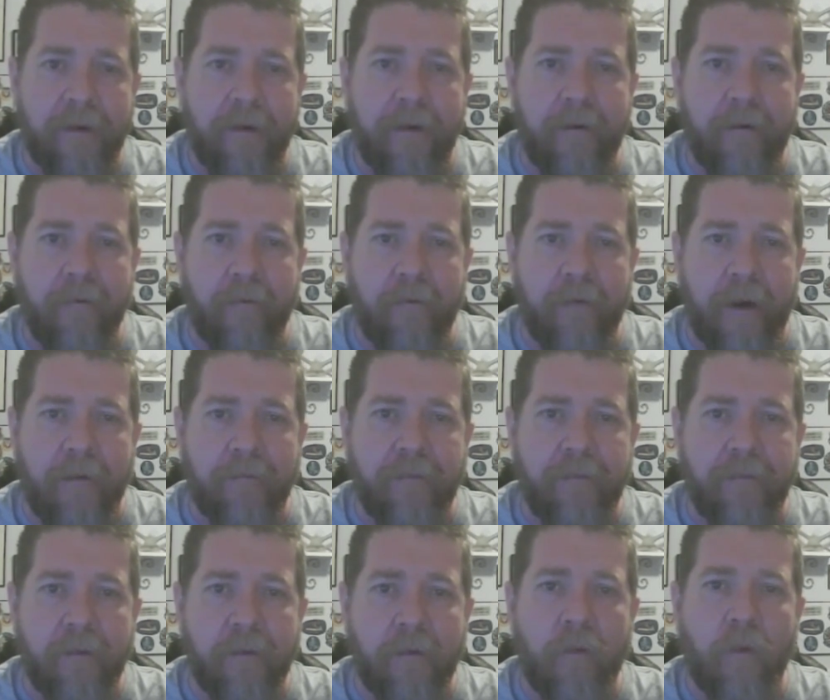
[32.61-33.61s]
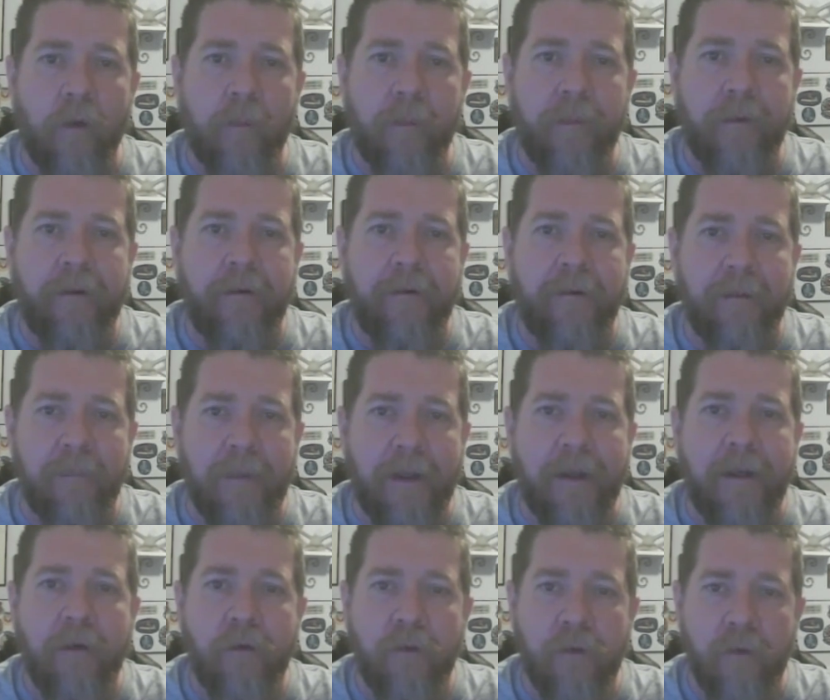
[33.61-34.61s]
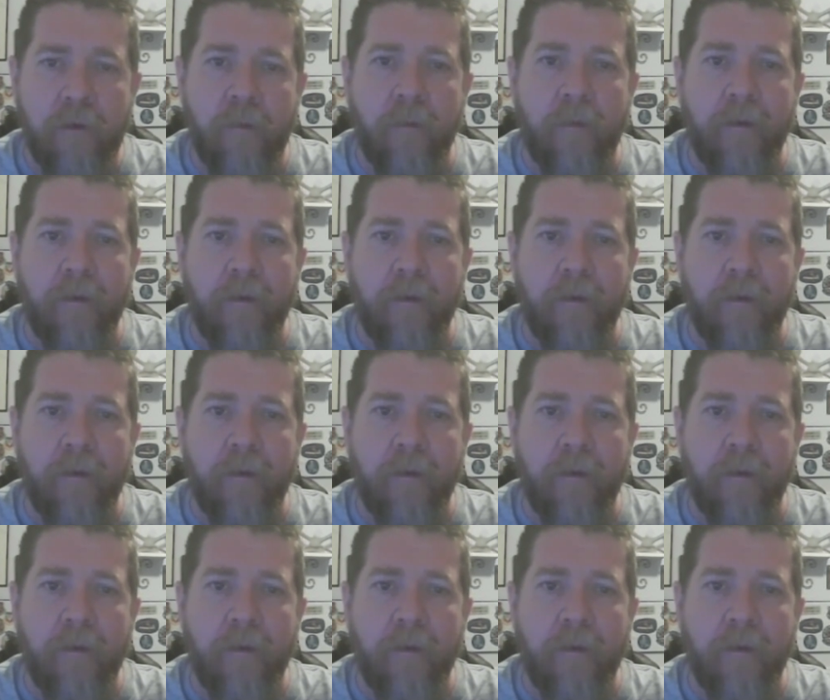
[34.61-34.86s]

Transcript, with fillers: aircraft and incorporated many new